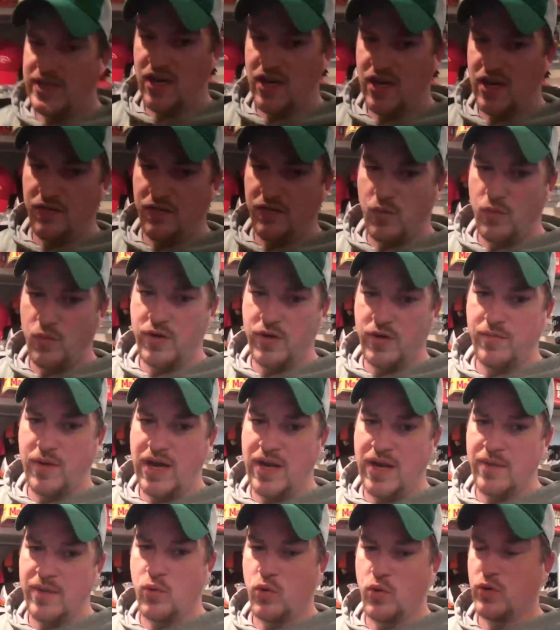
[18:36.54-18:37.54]
careful when
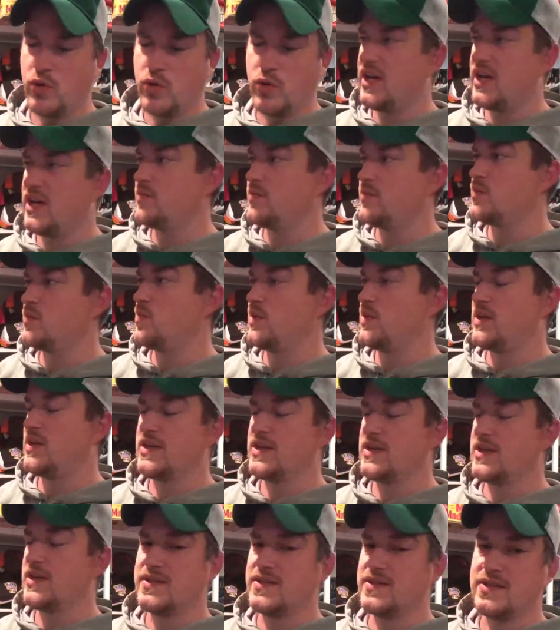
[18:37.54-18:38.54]
you buy board games
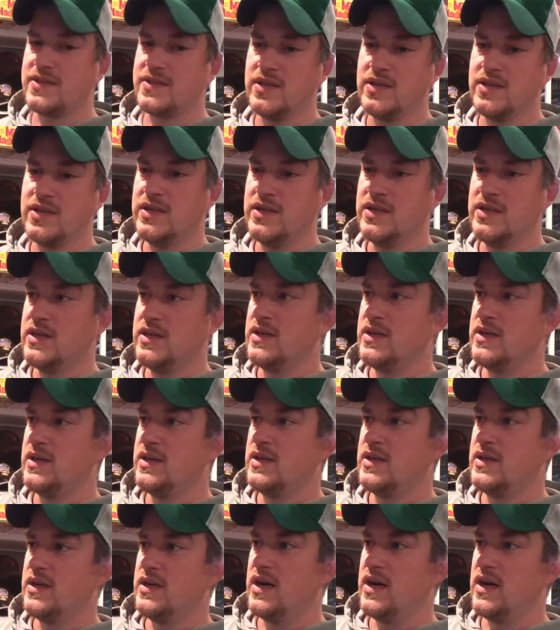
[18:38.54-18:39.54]
because
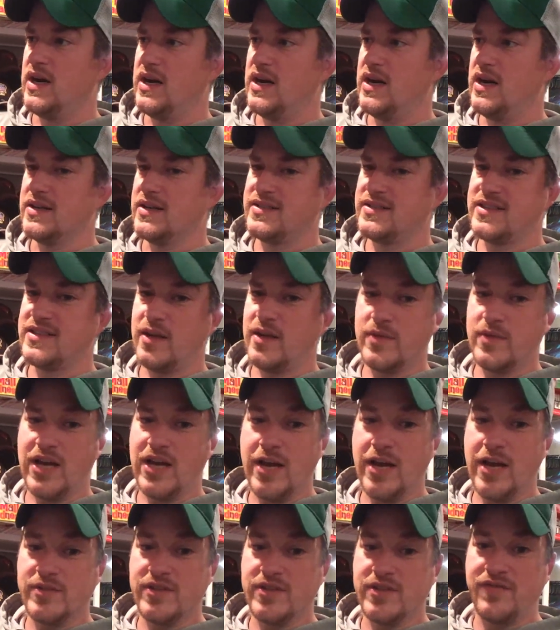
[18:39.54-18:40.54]
uh,
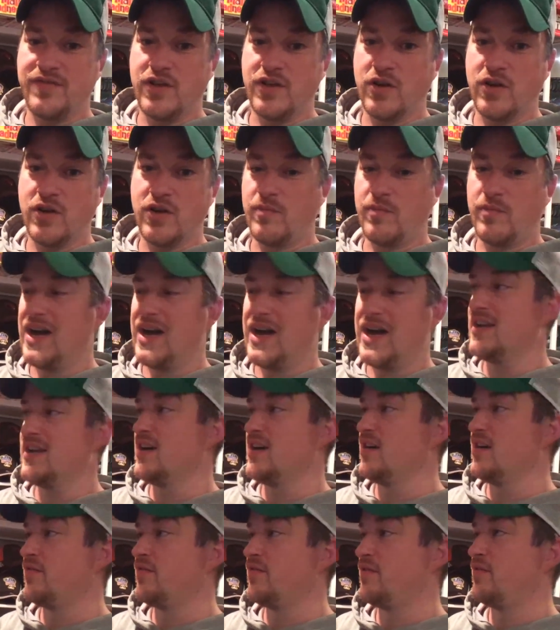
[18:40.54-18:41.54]
sometimes if you don't buy
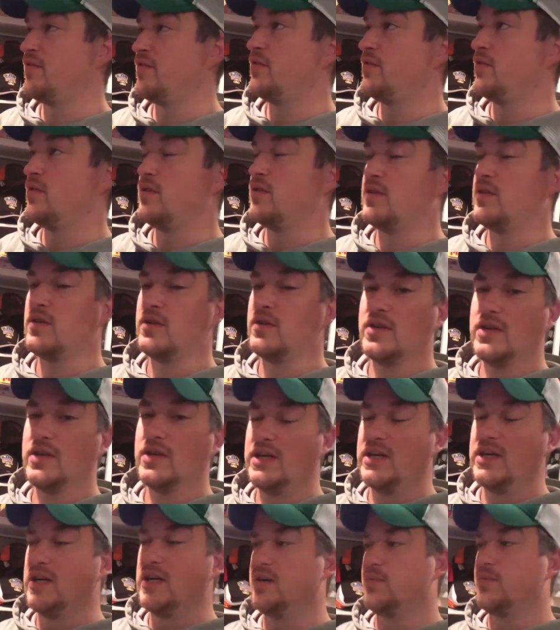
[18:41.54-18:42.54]
enough
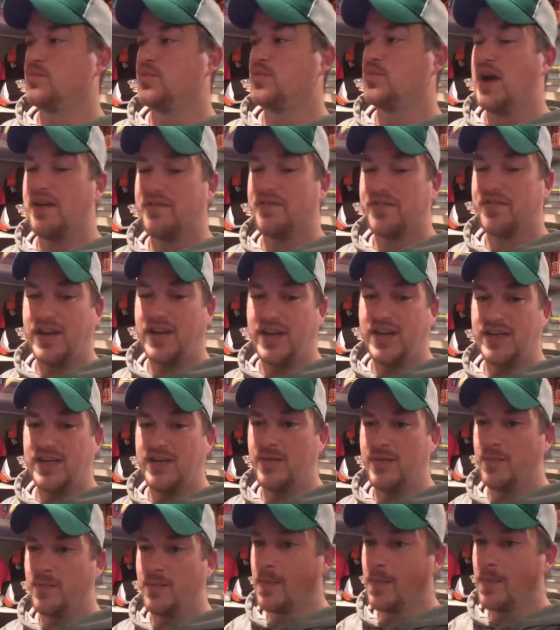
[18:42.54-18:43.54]
uh, profit
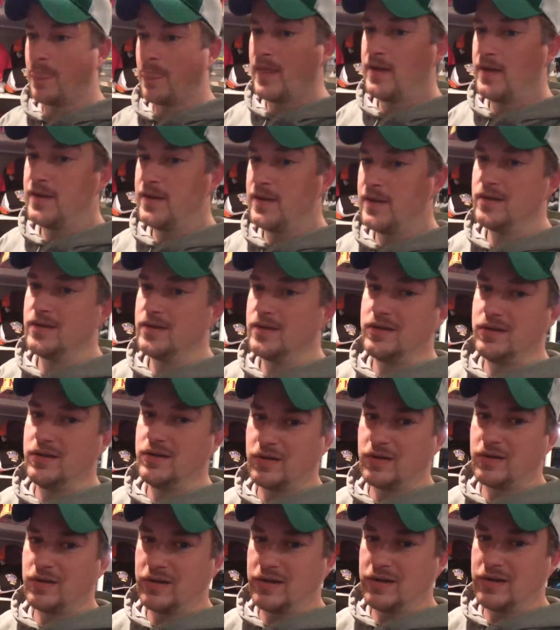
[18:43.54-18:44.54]
on it,
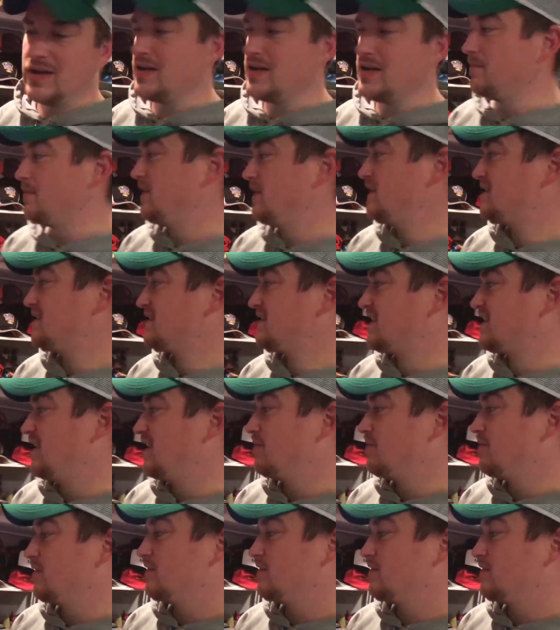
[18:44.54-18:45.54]
you're going to be
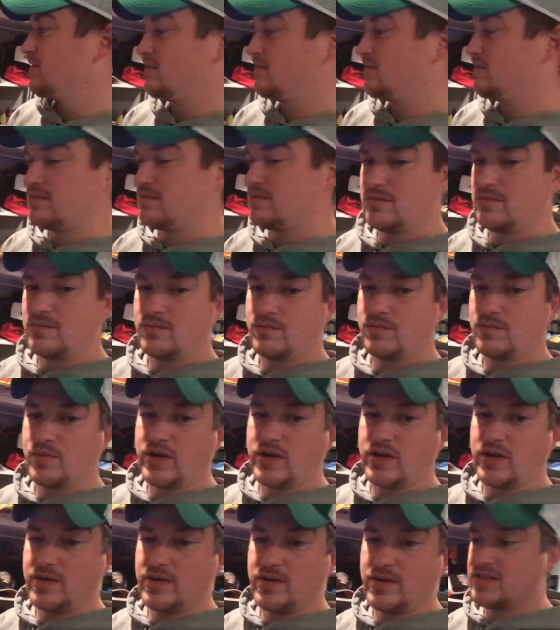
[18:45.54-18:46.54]
skimming
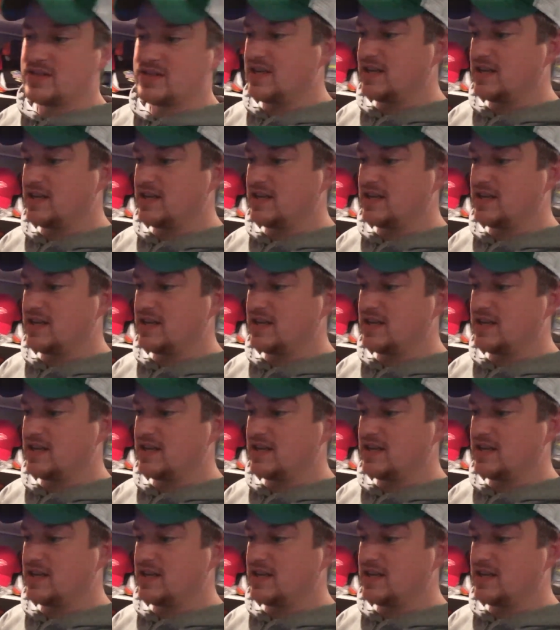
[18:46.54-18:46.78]
pretty much